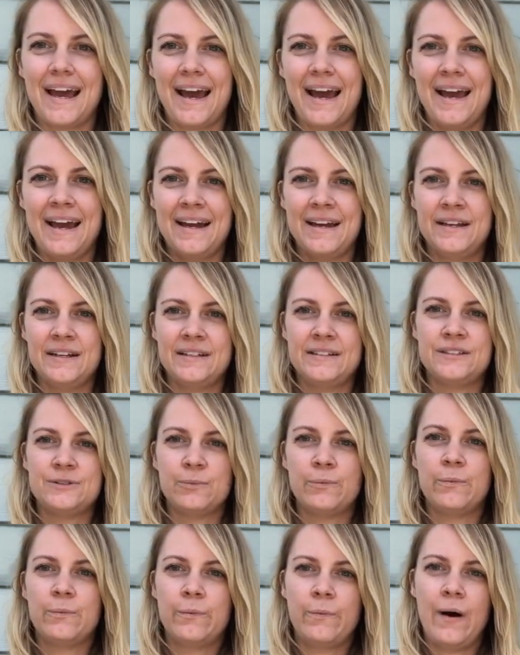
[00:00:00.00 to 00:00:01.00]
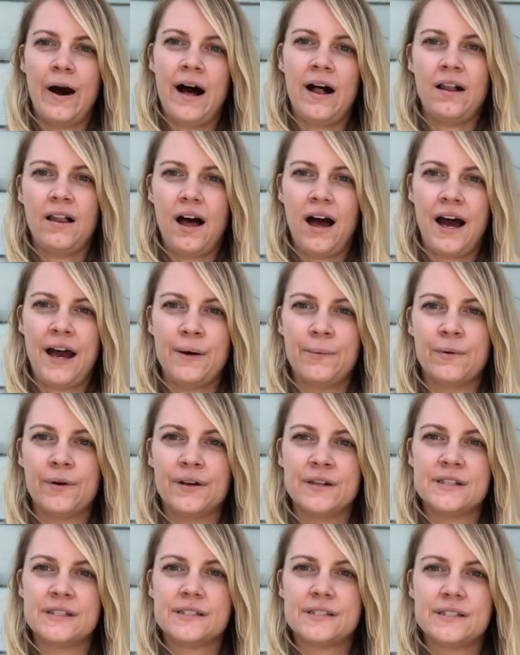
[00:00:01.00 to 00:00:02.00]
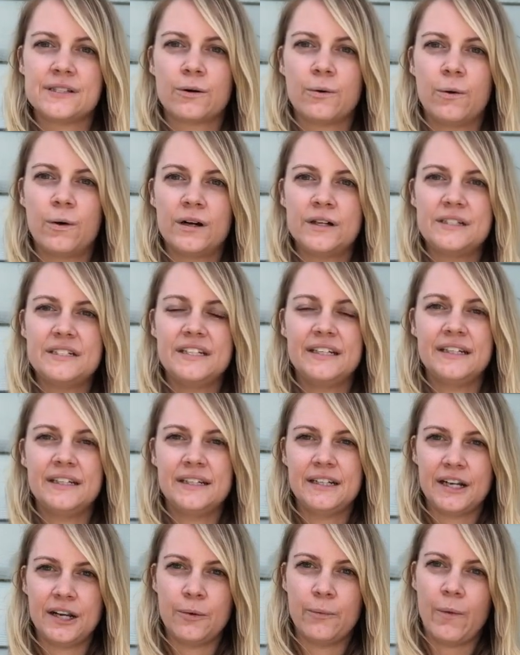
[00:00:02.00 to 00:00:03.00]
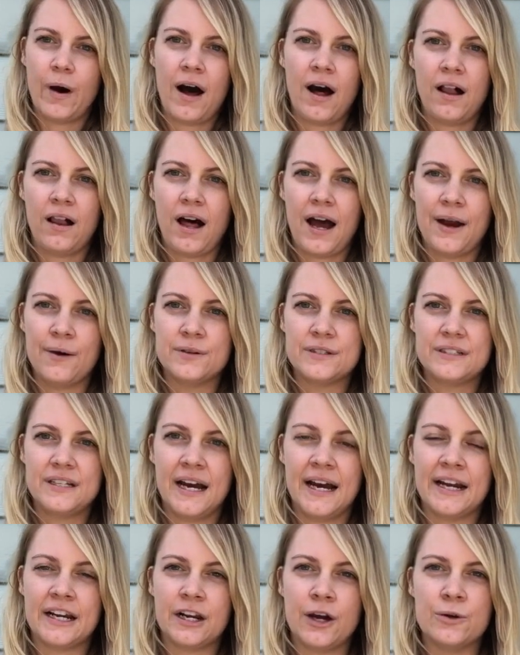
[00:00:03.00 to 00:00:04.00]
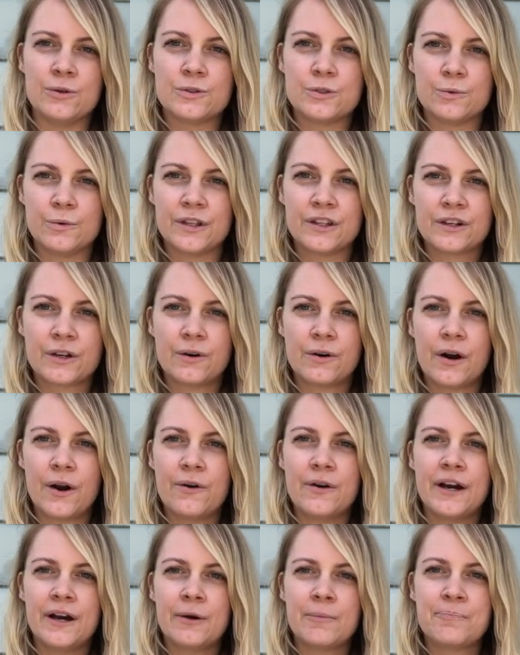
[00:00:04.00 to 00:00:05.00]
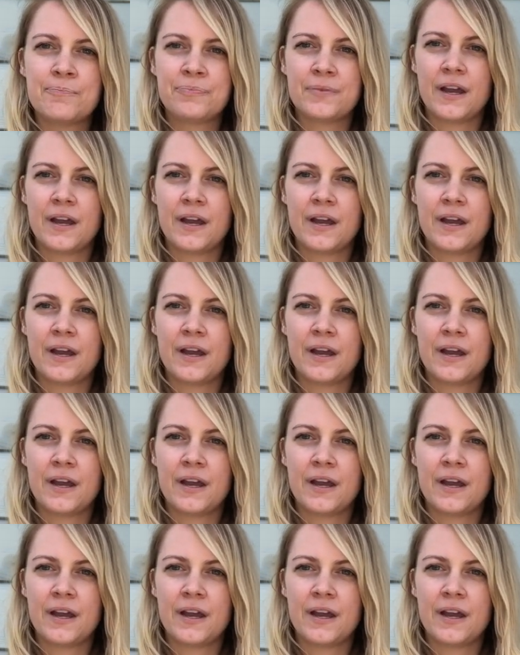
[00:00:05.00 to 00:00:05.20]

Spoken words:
and while I was quarantined and while I was diagnosed with corona,